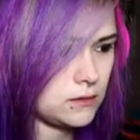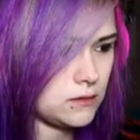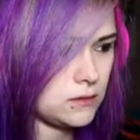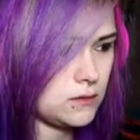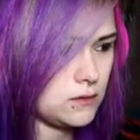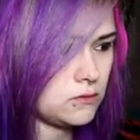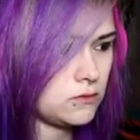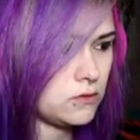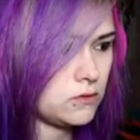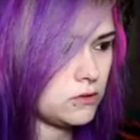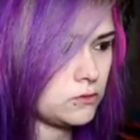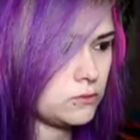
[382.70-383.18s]

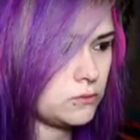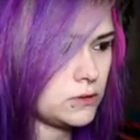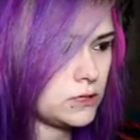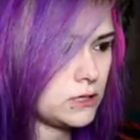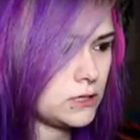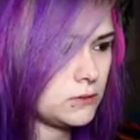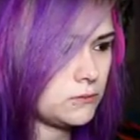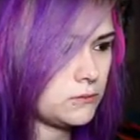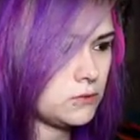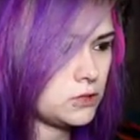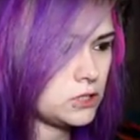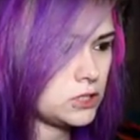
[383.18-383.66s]
Oh god, what,
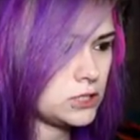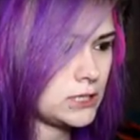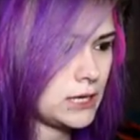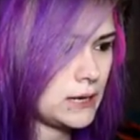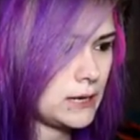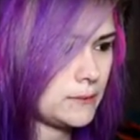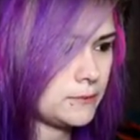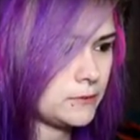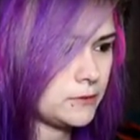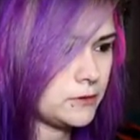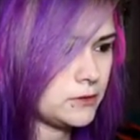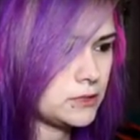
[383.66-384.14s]
did I, what just
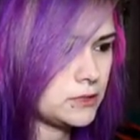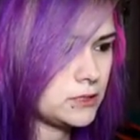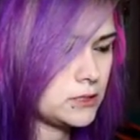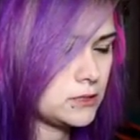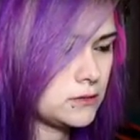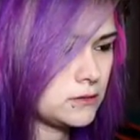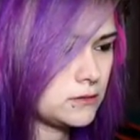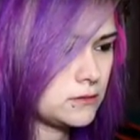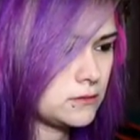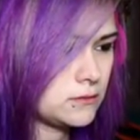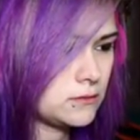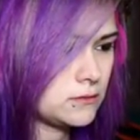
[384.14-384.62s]
happened?
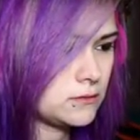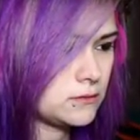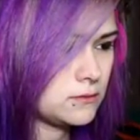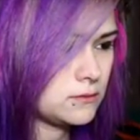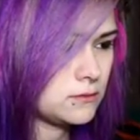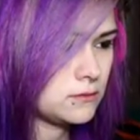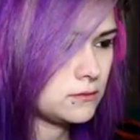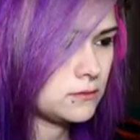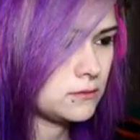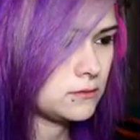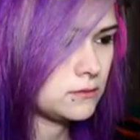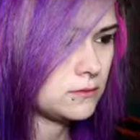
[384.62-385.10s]

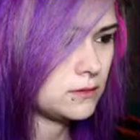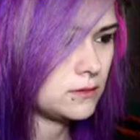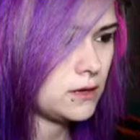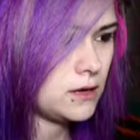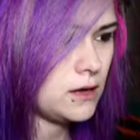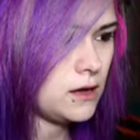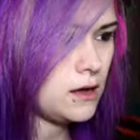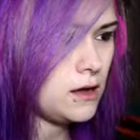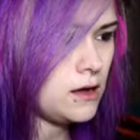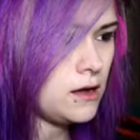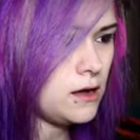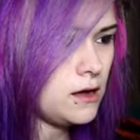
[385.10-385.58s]

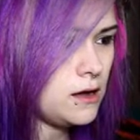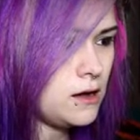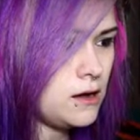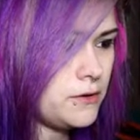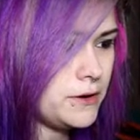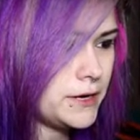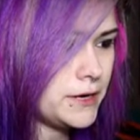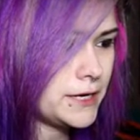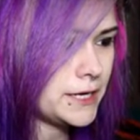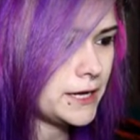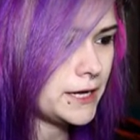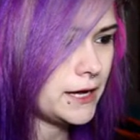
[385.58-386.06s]

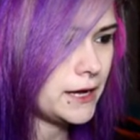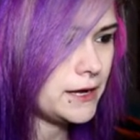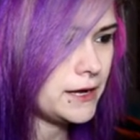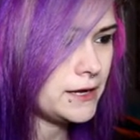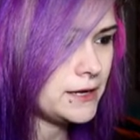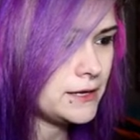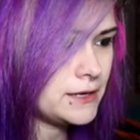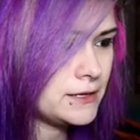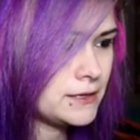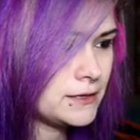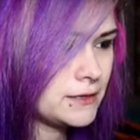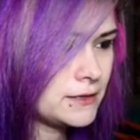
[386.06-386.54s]
Oh,
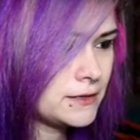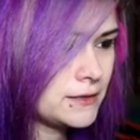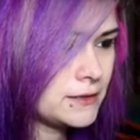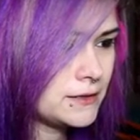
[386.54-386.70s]
okay.